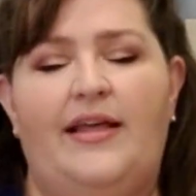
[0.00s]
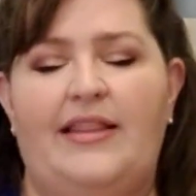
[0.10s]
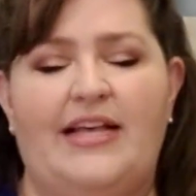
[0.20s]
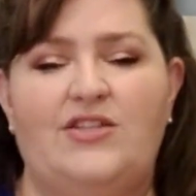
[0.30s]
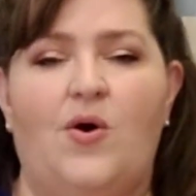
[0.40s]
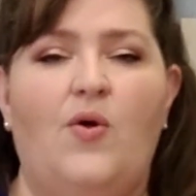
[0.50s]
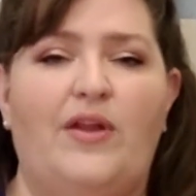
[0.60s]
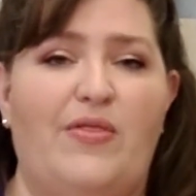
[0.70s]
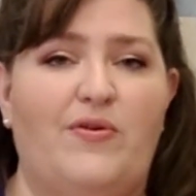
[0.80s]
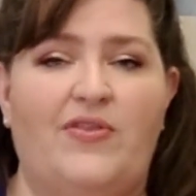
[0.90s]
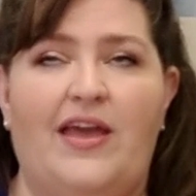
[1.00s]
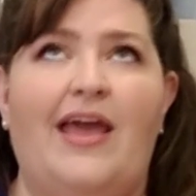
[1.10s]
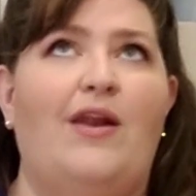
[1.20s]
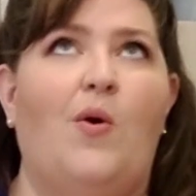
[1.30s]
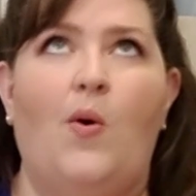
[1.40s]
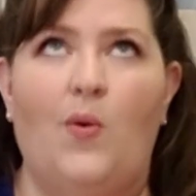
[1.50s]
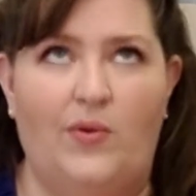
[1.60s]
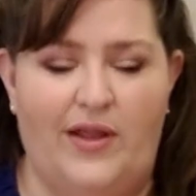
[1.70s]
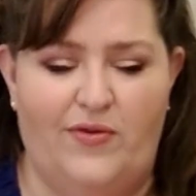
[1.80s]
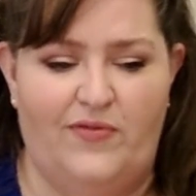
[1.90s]
That's a whole nother thing and a
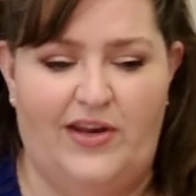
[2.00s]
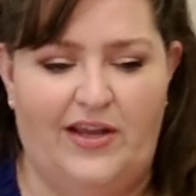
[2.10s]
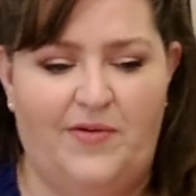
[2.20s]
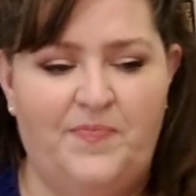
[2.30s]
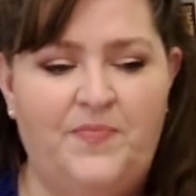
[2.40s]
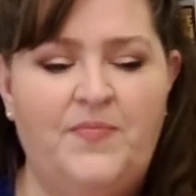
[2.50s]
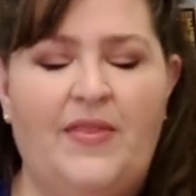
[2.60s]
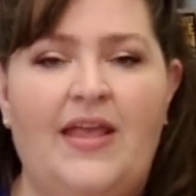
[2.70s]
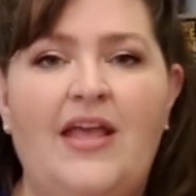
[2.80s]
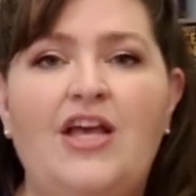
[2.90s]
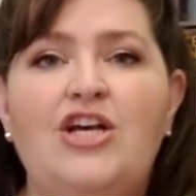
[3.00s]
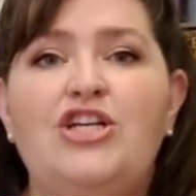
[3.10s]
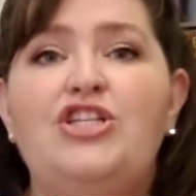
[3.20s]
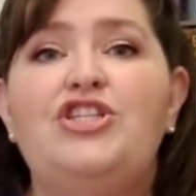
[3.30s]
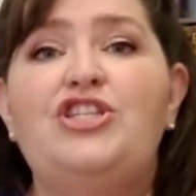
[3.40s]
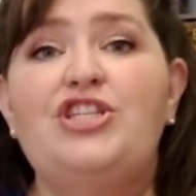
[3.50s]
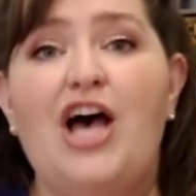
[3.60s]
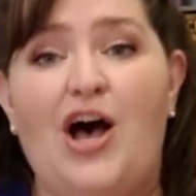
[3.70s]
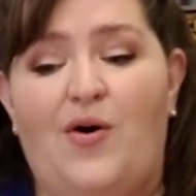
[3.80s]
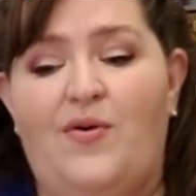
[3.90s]
whole nother video.
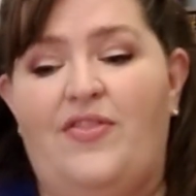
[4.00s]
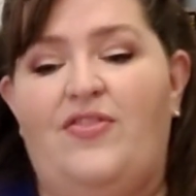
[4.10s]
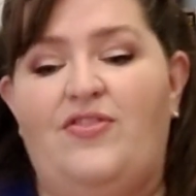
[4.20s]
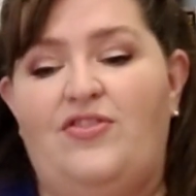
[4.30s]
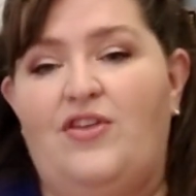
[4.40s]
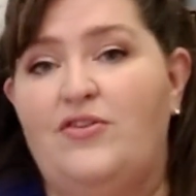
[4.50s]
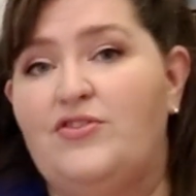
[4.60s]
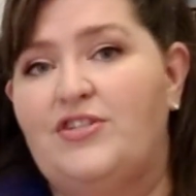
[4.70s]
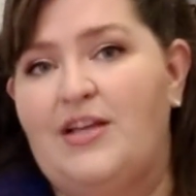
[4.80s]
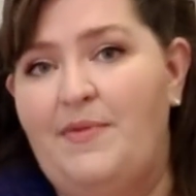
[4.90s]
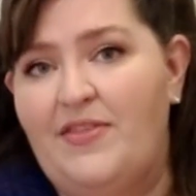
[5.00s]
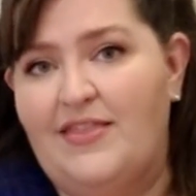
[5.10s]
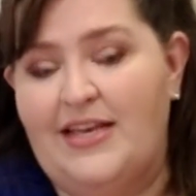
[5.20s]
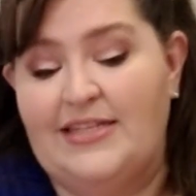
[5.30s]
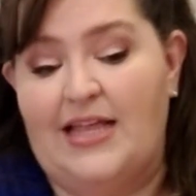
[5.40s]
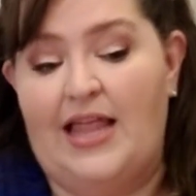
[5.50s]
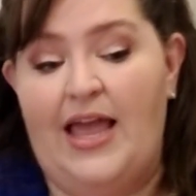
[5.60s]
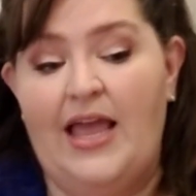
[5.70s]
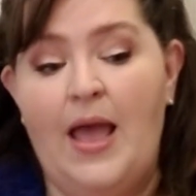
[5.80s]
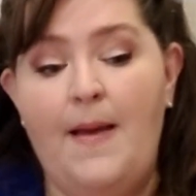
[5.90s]
So those are some of the things I
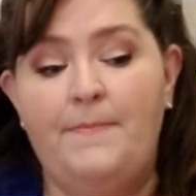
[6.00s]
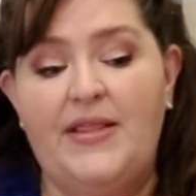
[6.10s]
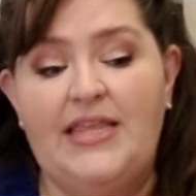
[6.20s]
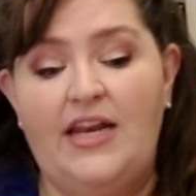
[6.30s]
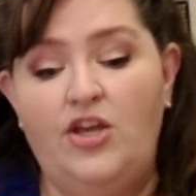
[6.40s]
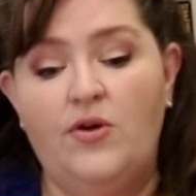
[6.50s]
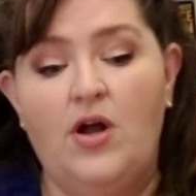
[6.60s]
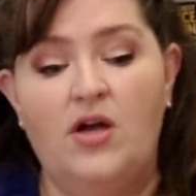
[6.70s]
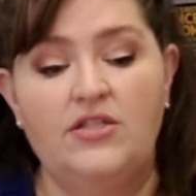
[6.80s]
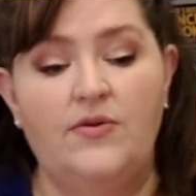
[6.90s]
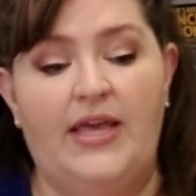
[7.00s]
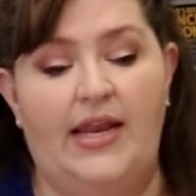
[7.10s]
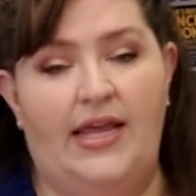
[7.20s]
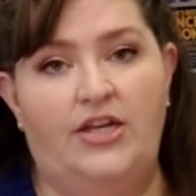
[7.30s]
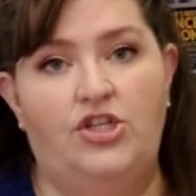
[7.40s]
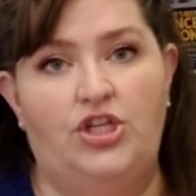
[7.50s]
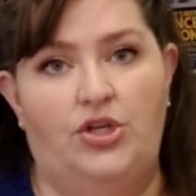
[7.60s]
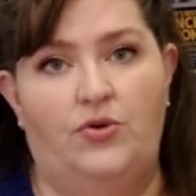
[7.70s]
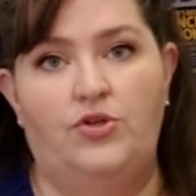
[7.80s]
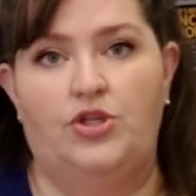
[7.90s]
like, but then you can also get
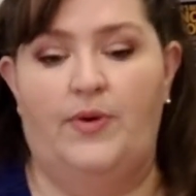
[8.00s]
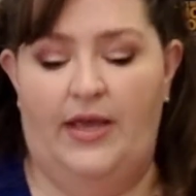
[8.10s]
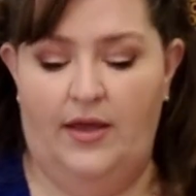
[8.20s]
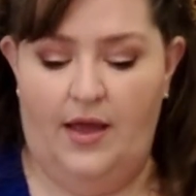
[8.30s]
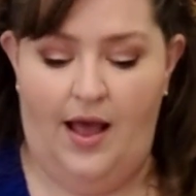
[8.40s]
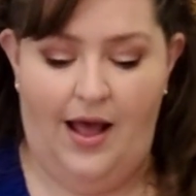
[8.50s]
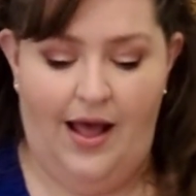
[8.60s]
into doing